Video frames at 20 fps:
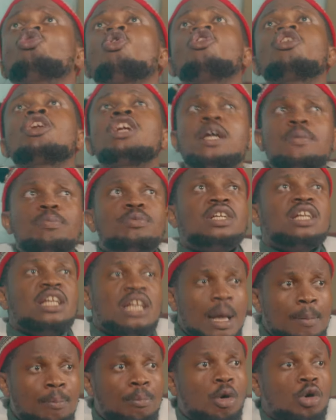to reap the
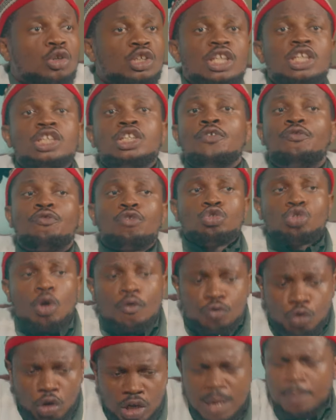labor, the fruit
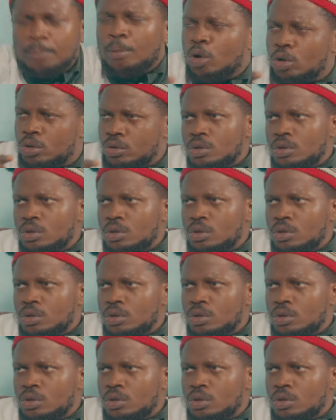of your labor.